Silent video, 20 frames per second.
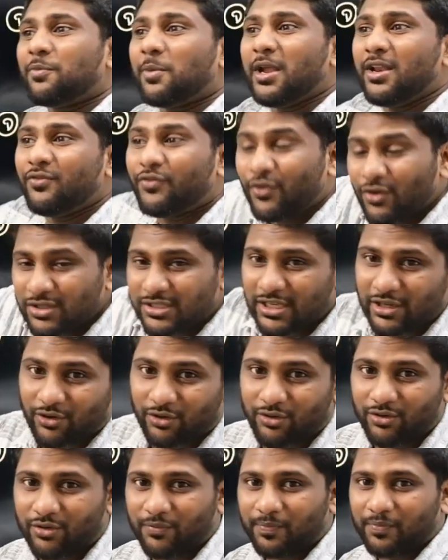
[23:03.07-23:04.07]

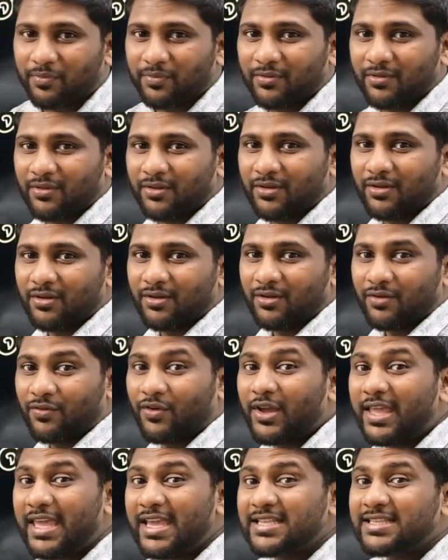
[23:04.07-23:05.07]
0.40
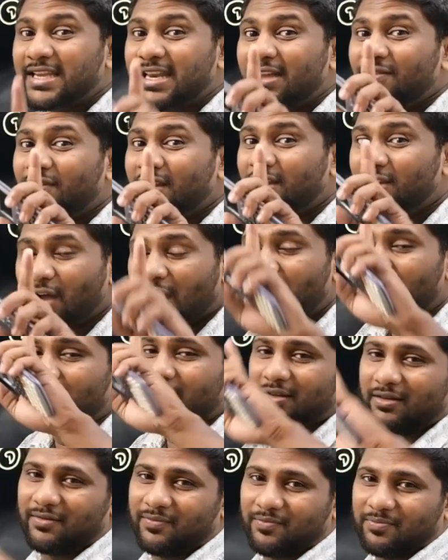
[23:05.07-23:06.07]
for each and every
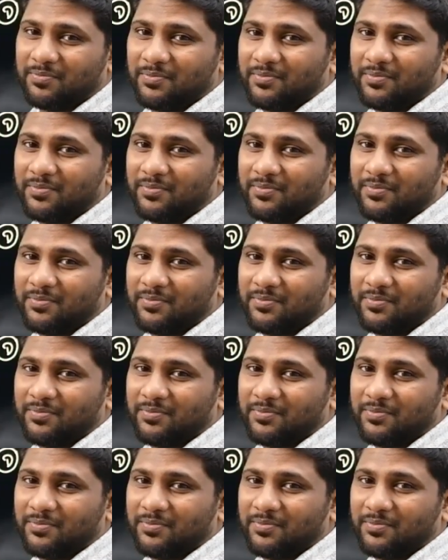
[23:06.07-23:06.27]
dollar.